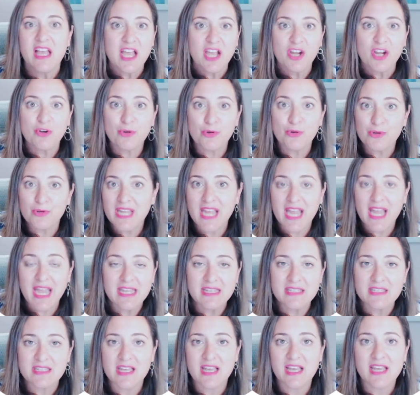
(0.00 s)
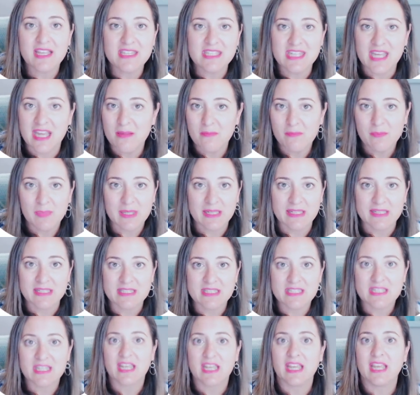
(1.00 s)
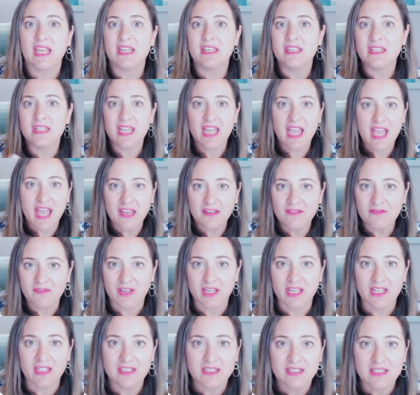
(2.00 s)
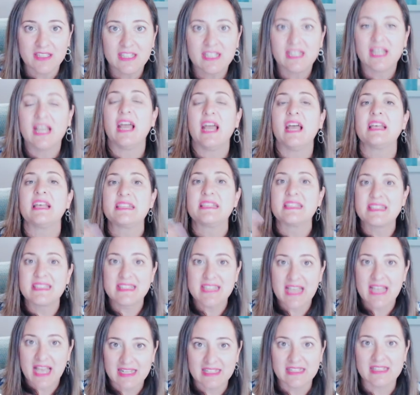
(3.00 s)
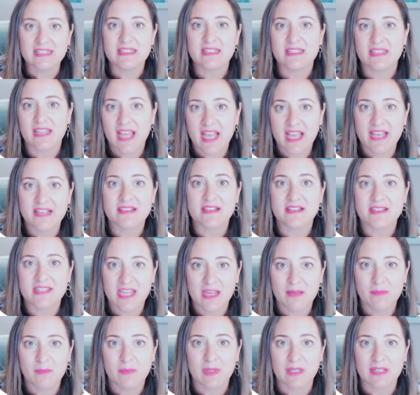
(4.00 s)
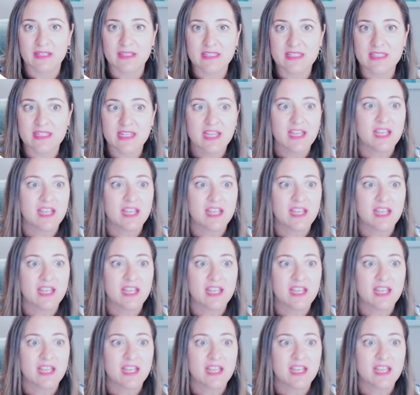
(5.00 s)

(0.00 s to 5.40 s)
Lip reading: Create a template in Canva, sell it as a template.